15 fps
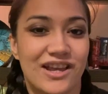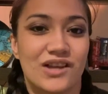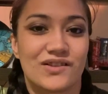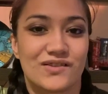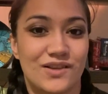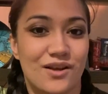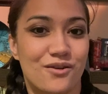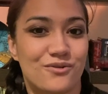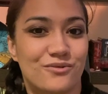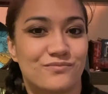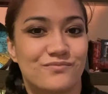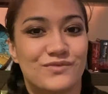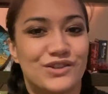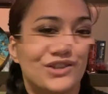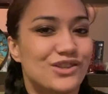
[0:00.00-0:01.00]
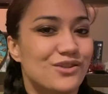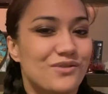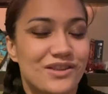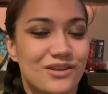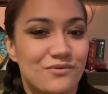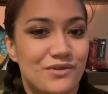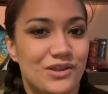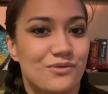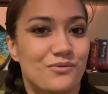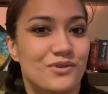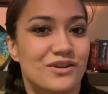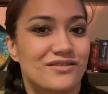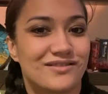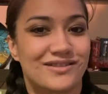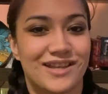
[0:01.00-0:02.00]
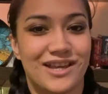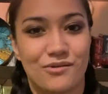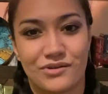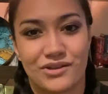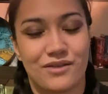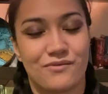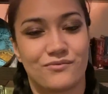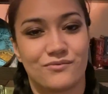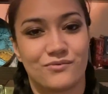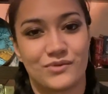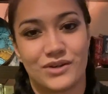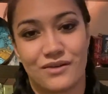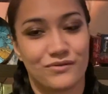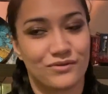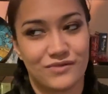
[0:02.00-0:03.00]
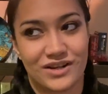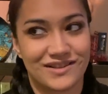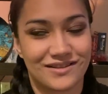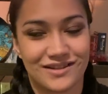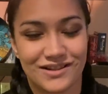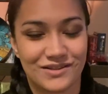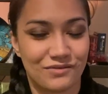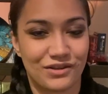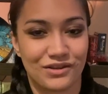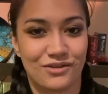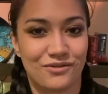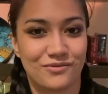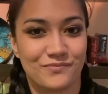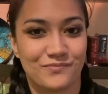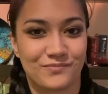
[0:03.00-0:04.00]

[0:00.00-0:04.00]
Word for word: So do with it what you will, take with it whatever resonates with you.